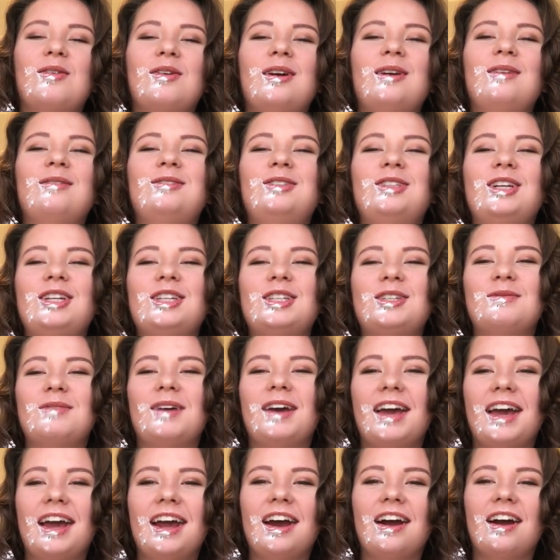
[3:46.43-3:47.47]
cream cheese in my
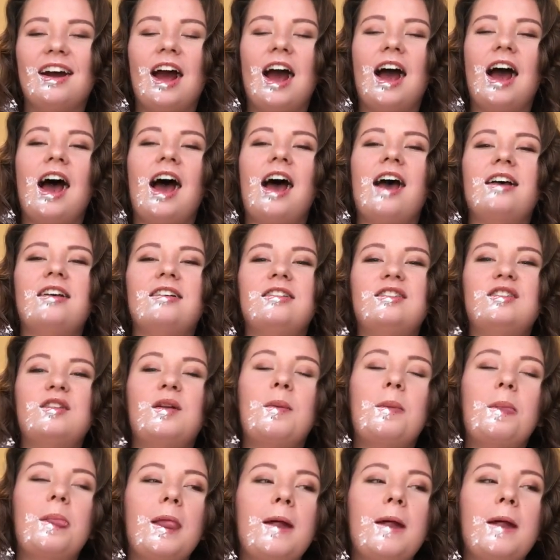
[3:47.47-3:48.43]
hair as